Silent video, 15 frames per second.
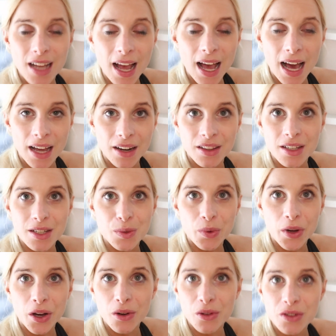Out of this
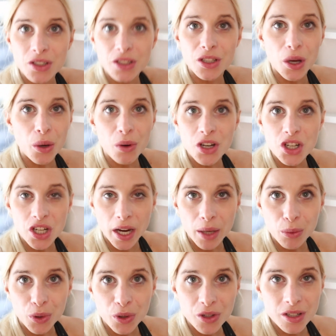world. No one
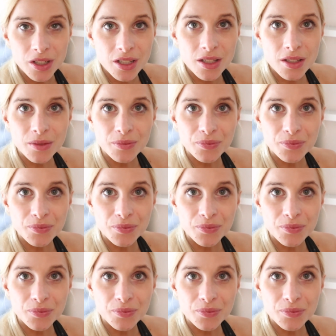jaywalks.